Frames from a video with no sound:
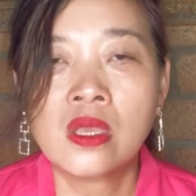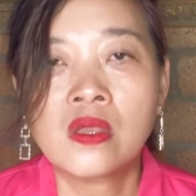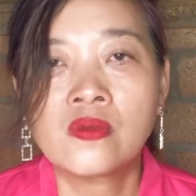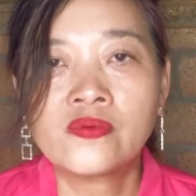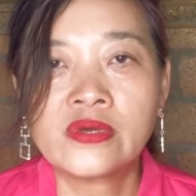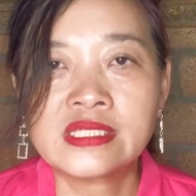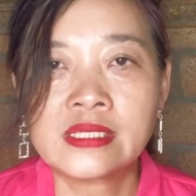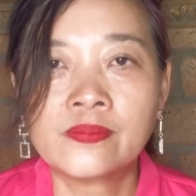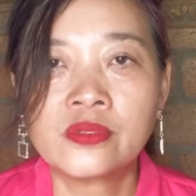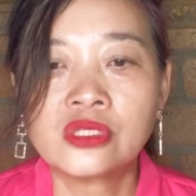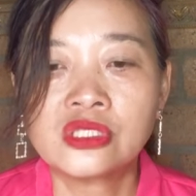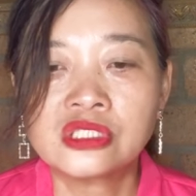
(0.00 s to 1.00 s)
For example,
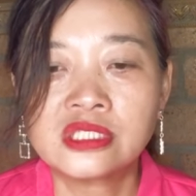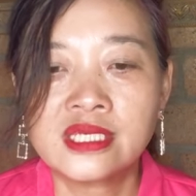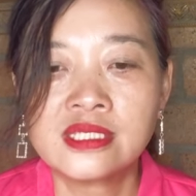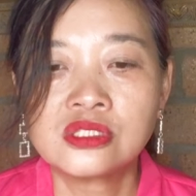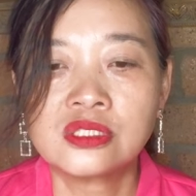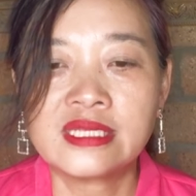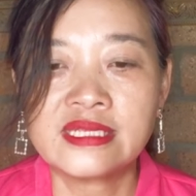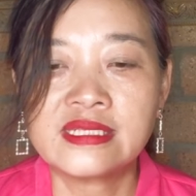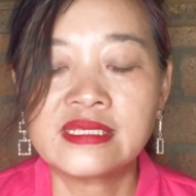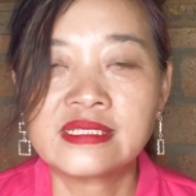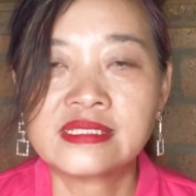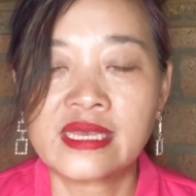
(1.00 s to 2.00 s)
the change
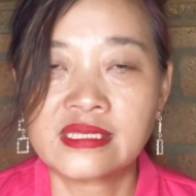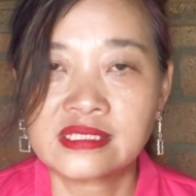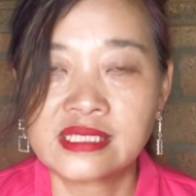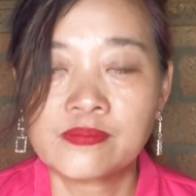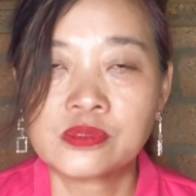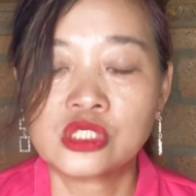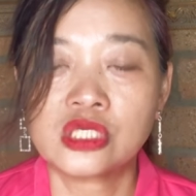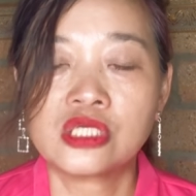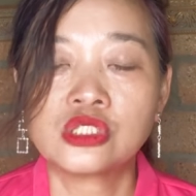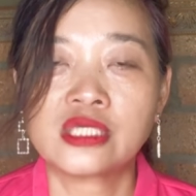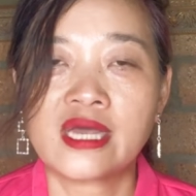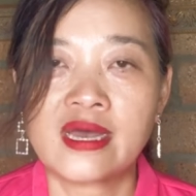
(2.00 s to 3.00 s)
leaders accept
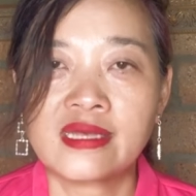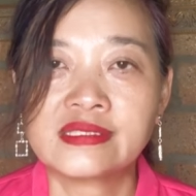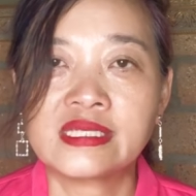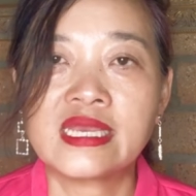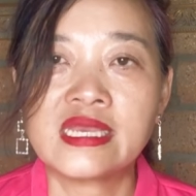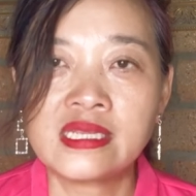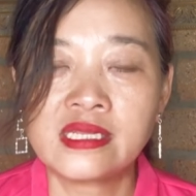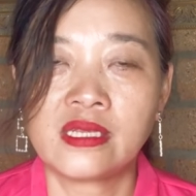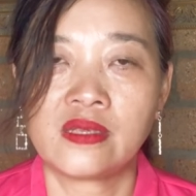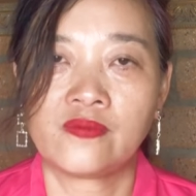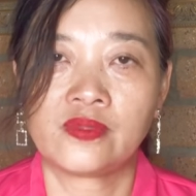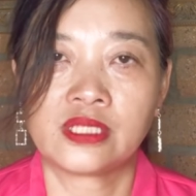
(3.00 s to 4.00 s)
change as
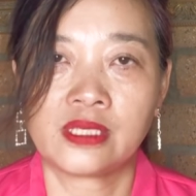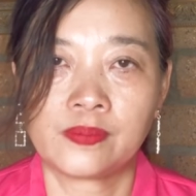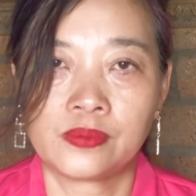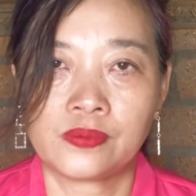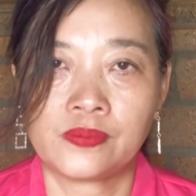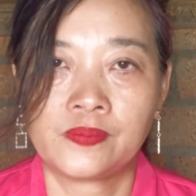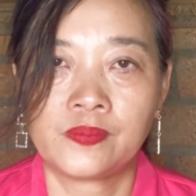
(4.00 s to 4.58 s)
inevitable.